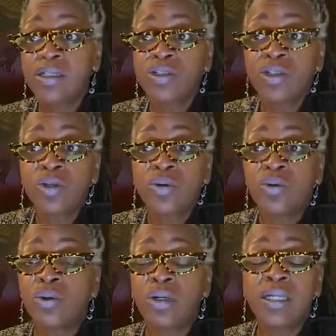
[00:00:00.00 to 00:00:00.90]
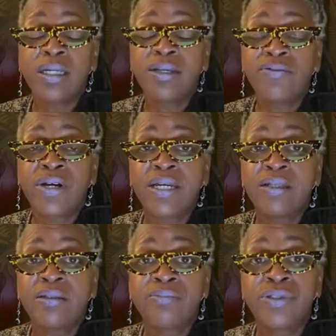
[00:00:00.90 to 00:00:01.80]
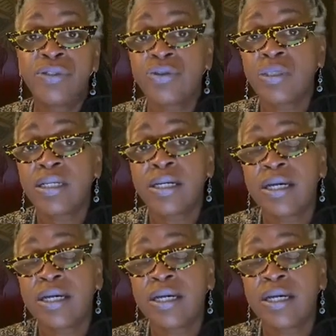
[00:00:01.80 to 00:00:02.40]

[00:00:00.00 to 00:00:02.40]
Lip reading: So on any random Tuesday,